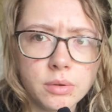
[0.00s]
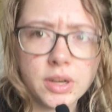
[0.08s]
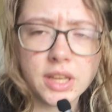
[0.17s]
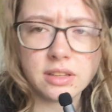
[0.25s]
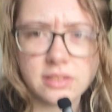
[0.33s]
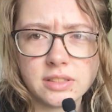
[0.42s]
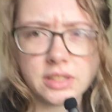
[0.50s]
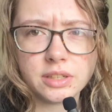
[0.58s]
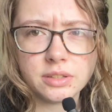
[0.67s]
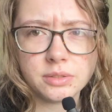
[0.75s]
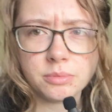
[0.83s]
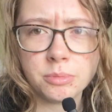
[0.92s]
the way, the
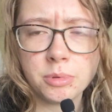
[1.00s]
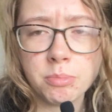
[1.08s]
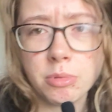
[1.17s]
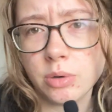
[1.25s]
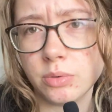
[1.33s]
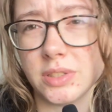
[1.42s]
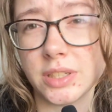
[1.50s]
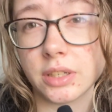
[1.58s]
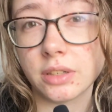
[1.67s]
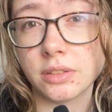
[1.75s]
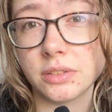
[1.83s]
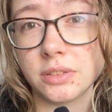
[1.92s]
stickers would be Bo
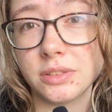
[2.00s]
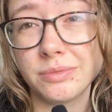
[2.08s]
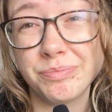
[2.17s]
stickers,